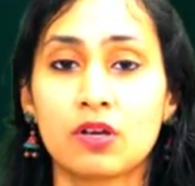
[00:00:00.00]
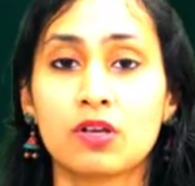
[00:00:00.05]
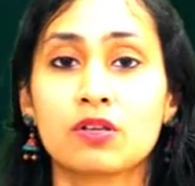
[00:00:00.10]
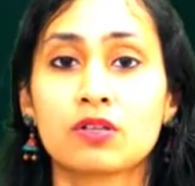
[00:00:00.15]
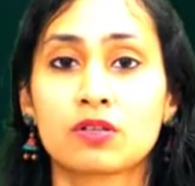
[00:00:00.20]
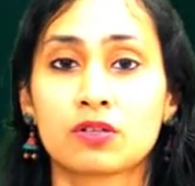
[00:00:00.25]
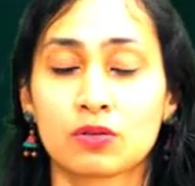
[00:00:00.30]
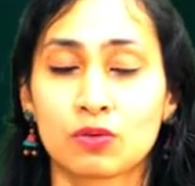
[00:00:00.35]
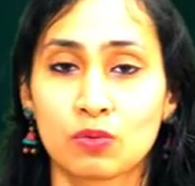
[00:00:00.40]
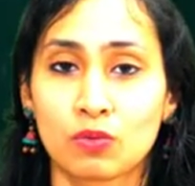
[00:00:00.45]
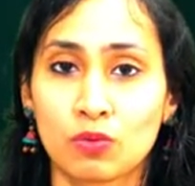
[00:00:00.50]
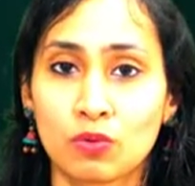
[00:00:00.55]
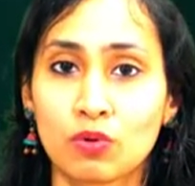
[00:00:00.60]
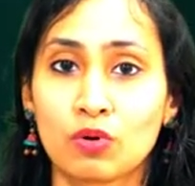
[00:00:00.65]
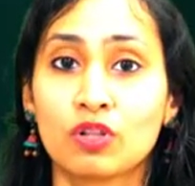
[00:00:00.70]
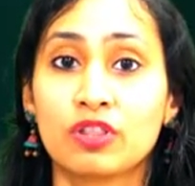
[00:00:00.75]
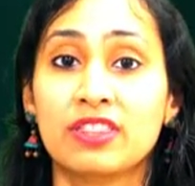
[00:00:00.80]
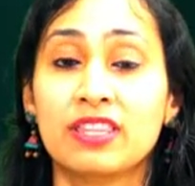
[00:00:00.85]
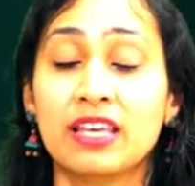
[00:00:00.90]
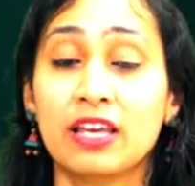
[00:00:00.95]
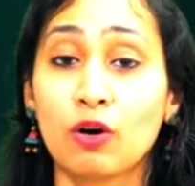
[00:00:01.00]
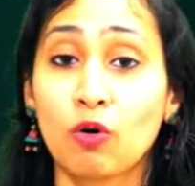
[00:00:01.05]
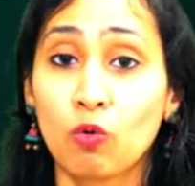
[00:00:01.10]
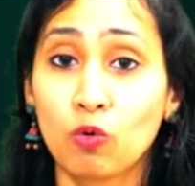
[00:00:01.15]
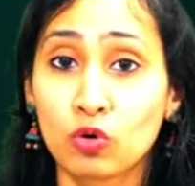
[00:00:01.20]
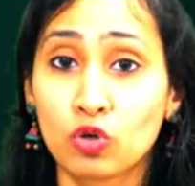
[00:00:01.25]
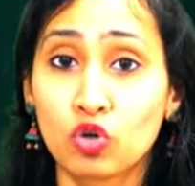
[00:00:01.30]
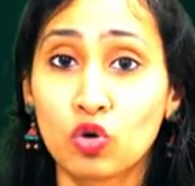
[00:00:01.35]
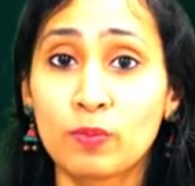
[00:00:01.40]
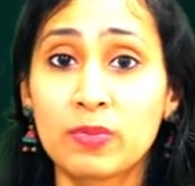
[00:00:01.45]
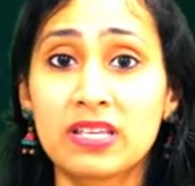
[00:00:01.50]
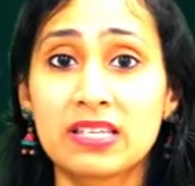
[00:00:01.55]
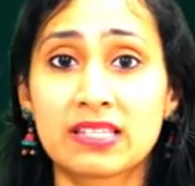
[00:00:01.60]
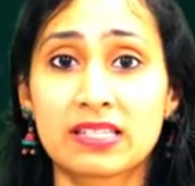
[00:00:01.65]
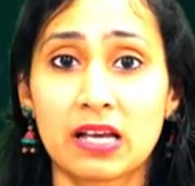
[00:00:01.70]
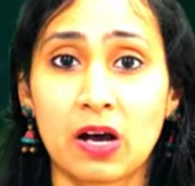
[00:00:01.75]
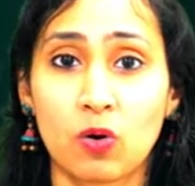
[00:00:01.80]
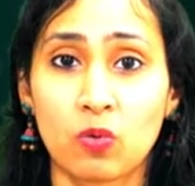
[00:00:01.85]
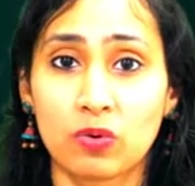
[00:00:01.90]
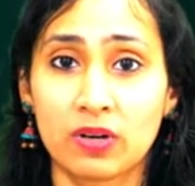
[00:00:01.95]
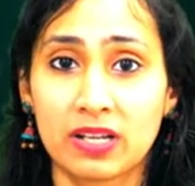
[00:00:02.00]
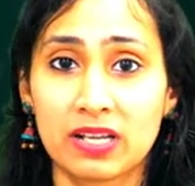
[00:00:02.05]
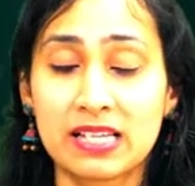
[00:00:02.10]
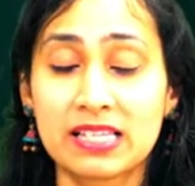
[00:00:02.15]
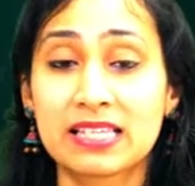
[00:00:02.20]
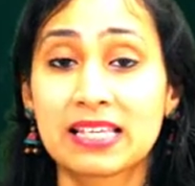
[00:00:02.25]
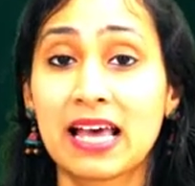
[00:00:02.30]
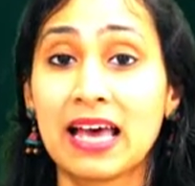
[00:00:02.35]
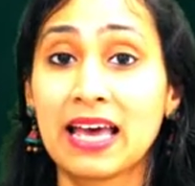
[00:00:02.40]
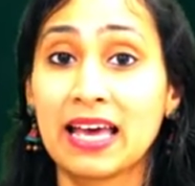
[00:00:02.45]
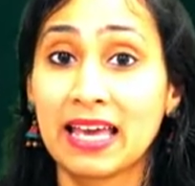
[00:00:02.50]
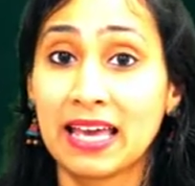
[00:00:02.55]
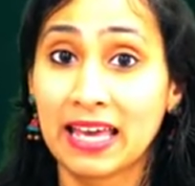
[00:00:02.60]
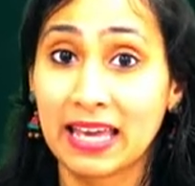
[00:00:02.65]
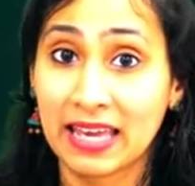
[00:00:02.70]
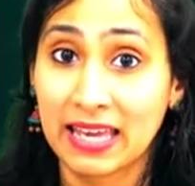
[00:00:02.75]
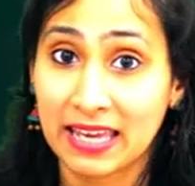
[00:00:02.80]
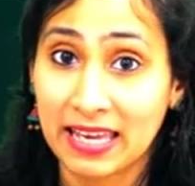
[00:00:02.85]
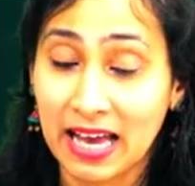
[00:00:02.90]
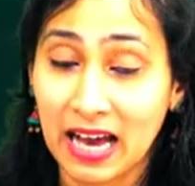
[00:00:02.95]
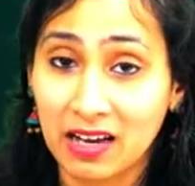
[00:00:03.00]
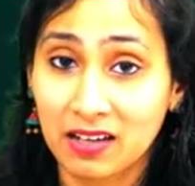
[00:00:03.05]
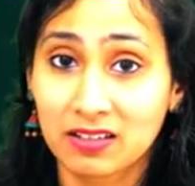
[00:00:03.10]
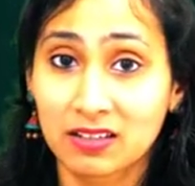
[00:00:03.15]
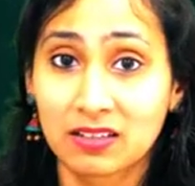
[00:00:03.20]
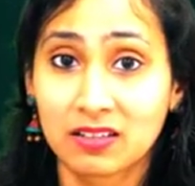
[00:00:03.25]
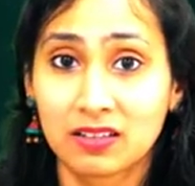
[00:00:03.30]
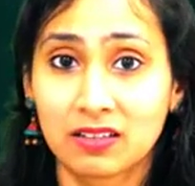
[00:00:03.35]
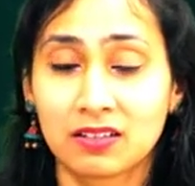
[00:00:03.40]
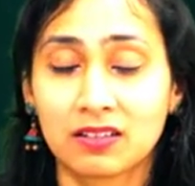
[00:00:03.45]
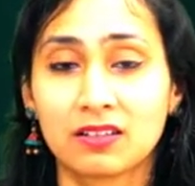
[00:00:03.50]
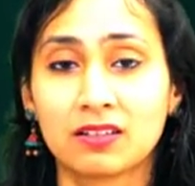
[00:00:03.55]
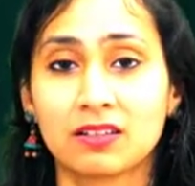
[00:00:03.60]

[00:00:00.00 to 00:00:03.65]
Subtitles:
So the onyomi sound is hyaku.